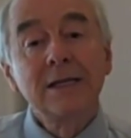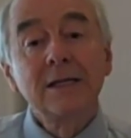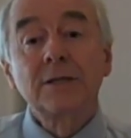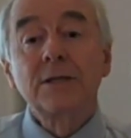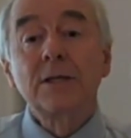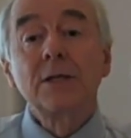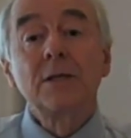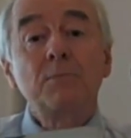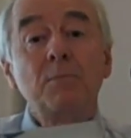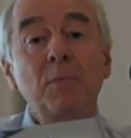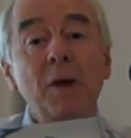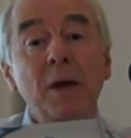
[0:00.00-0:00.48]

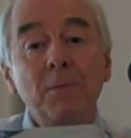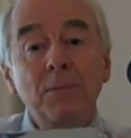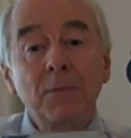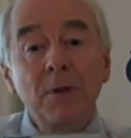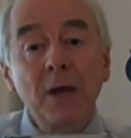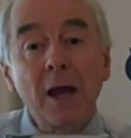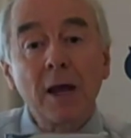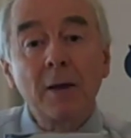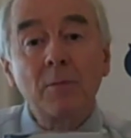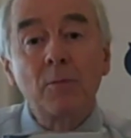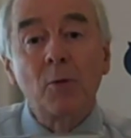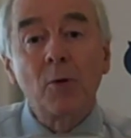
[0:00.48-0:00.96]
This is
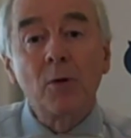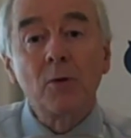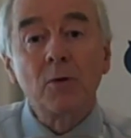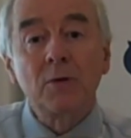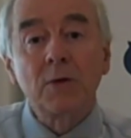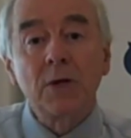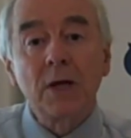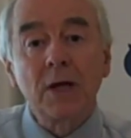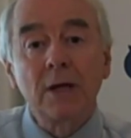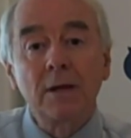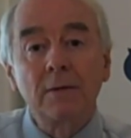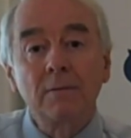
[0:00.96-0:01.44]
peptide
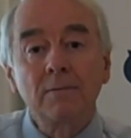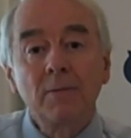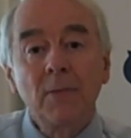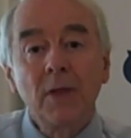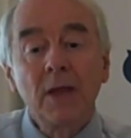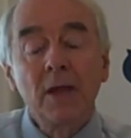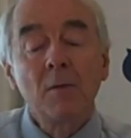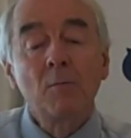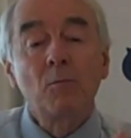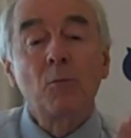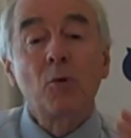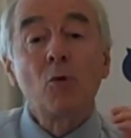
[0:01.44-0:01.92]
protein.
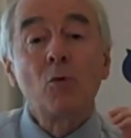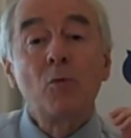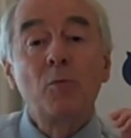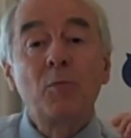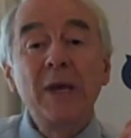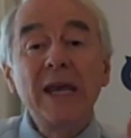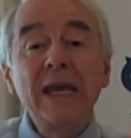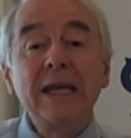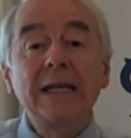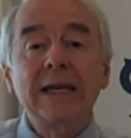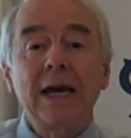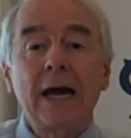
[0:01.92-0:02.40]

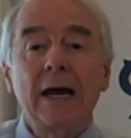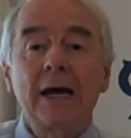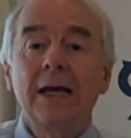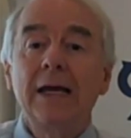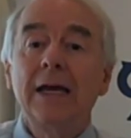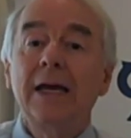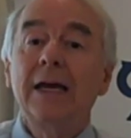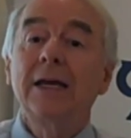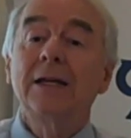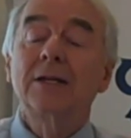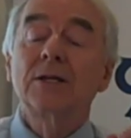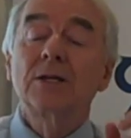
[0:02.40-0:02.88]

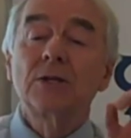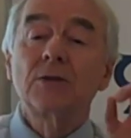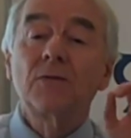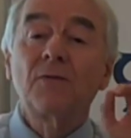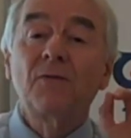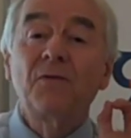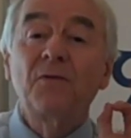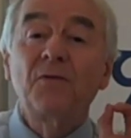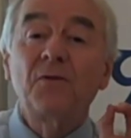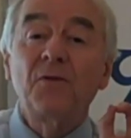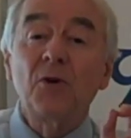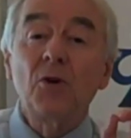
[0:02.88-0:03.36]
Probíta,
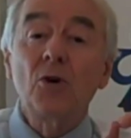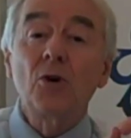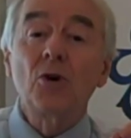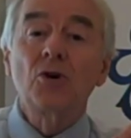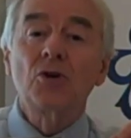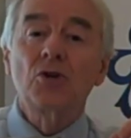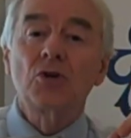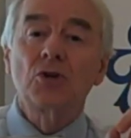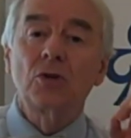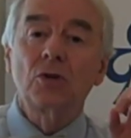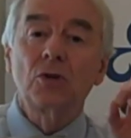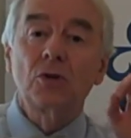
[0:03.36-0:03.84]
it's
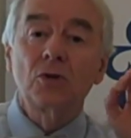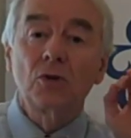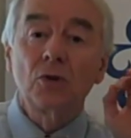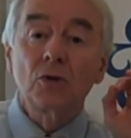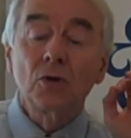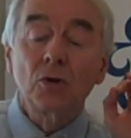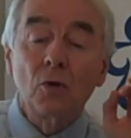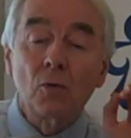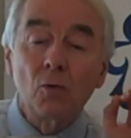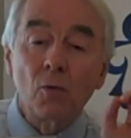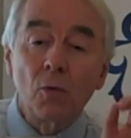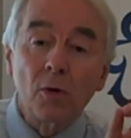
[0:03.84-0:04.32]
first
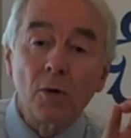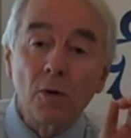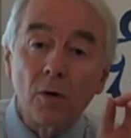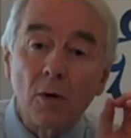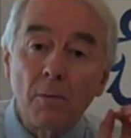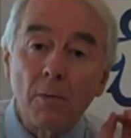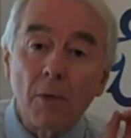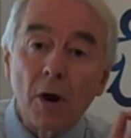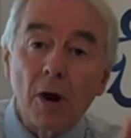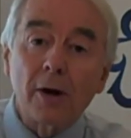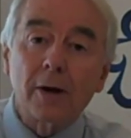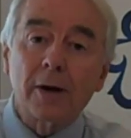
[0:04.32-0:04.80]
to the
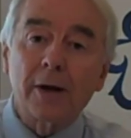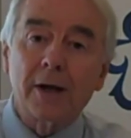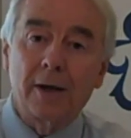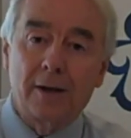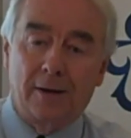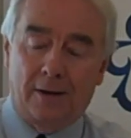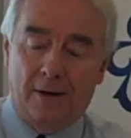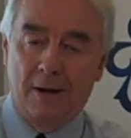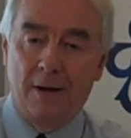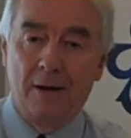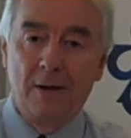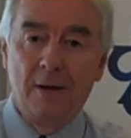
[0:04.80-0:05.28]
world
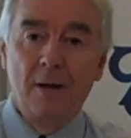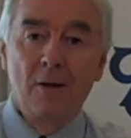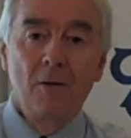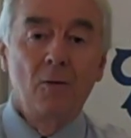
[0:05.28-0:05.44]
market.